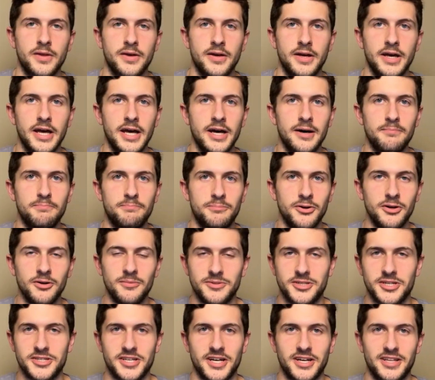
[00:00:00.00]
and boom,
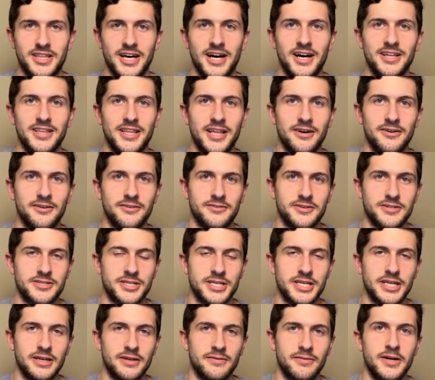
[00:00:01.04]
just like that, they would
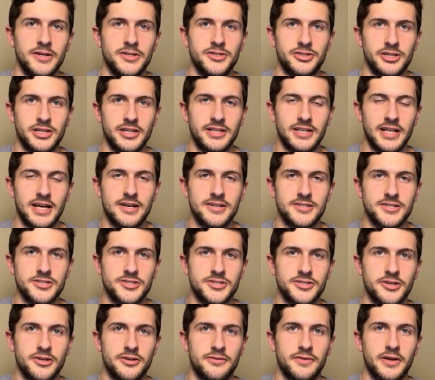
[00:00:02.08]
receive trade analysis
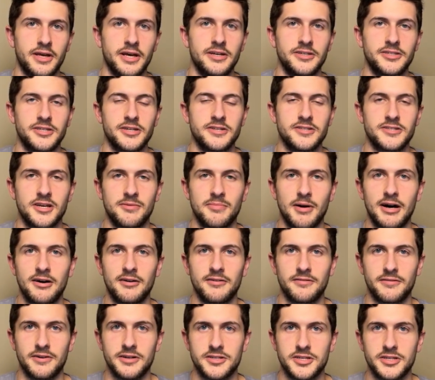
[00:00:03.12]
notifications
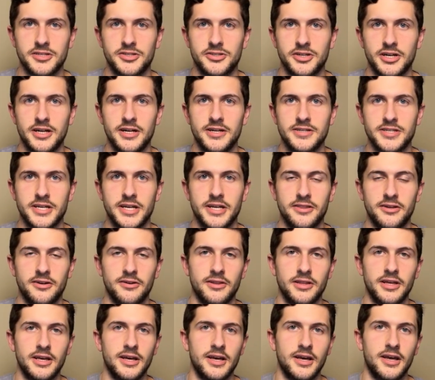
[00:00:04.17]
about recent trades in their
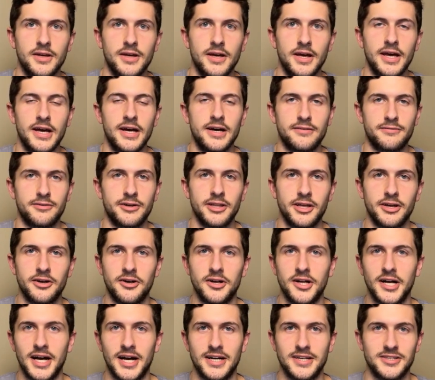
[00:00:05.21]
league. And really
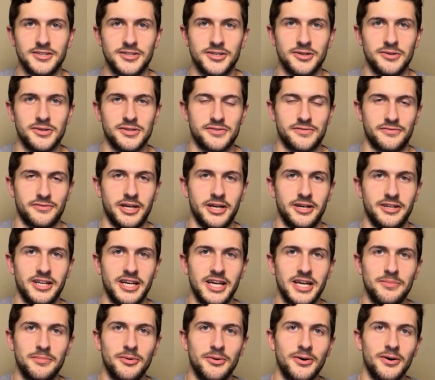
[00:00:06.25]
all I had to do was
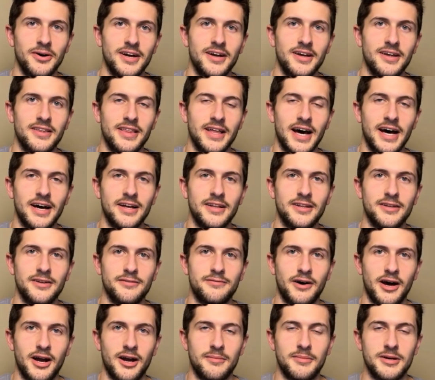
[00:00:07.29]
re-enable that
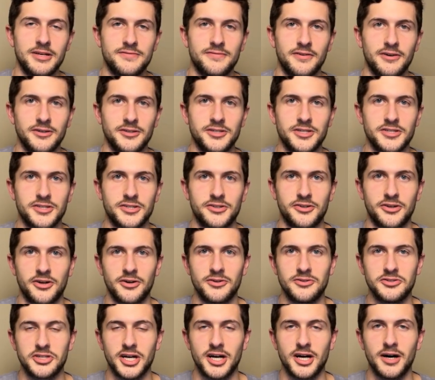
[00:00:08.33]
Firebase Functions
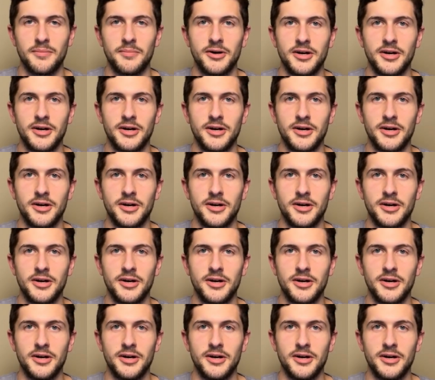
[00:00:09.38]
cron job